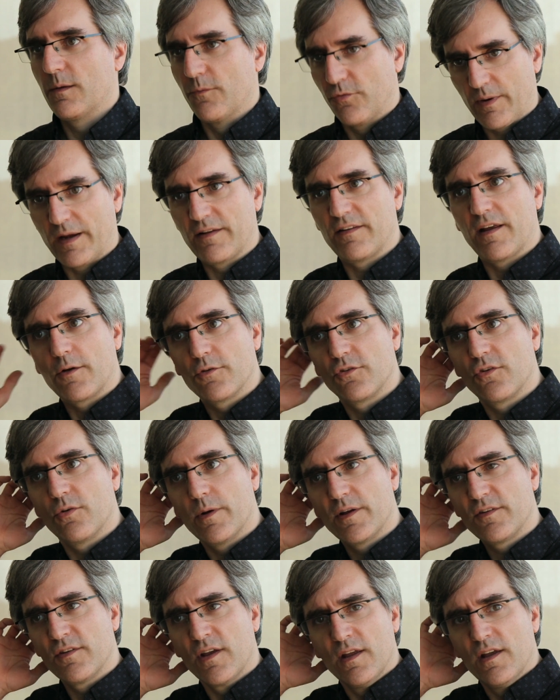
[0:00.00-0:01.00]
it comes right down
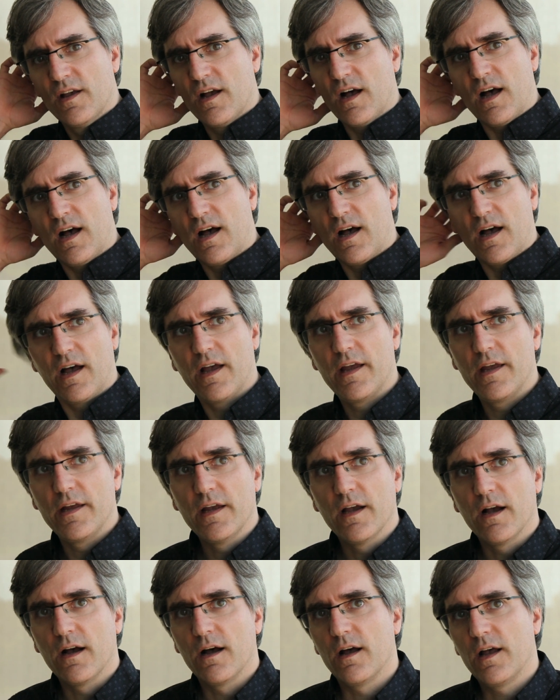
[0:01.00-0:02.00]
to it.
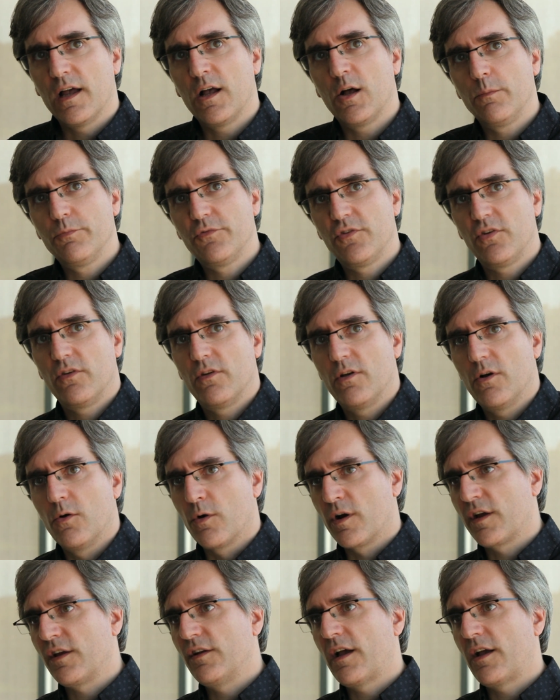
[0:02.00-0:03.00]
I uh, helped
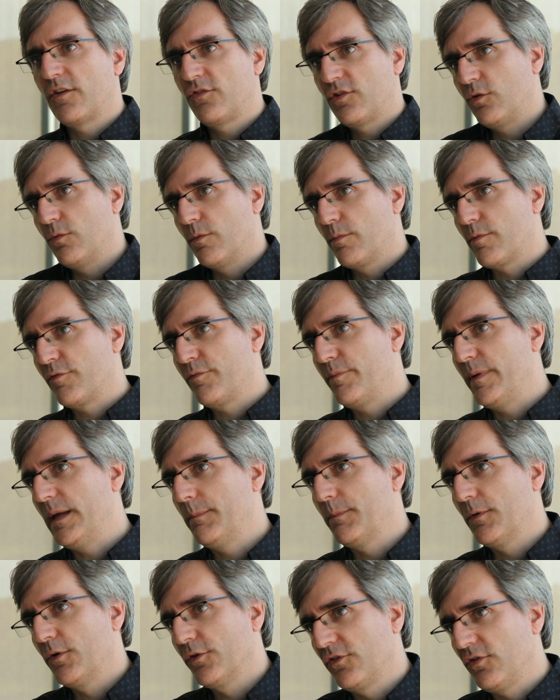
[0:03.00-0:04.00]
organize a group of
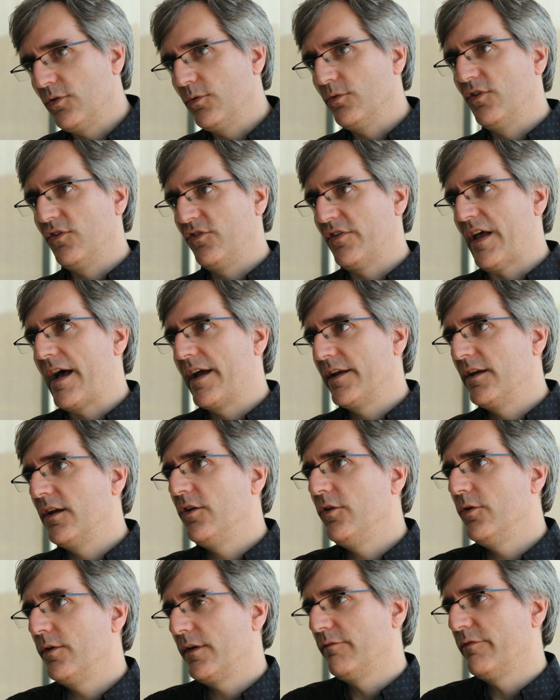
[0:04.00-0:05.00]
people to design a
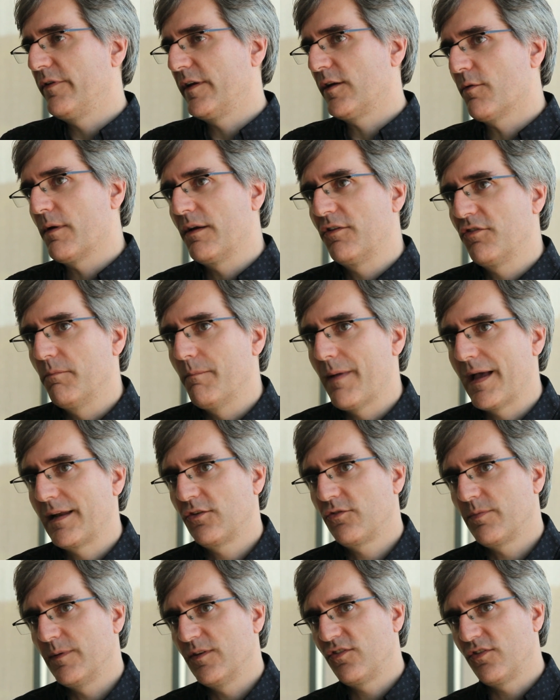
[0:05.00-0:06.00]
new configuration
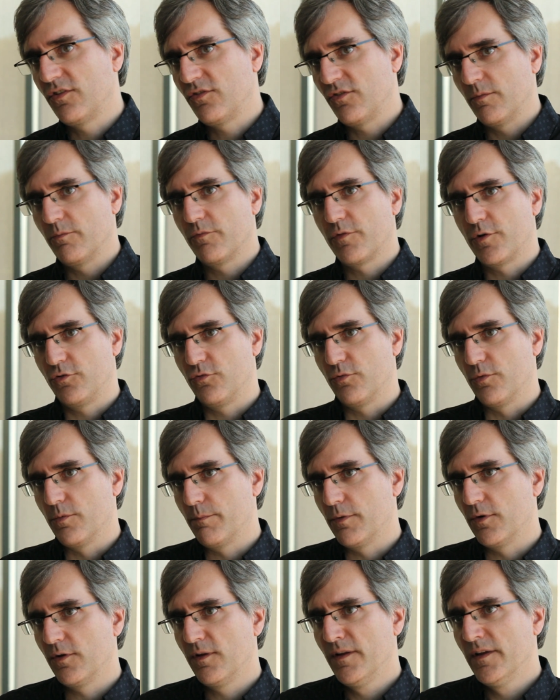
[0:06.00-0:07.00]
management system for
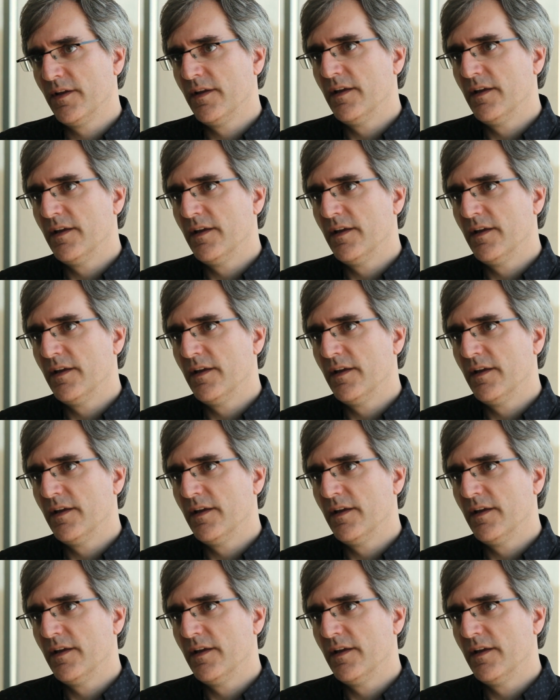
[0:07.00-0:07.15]
Drupal.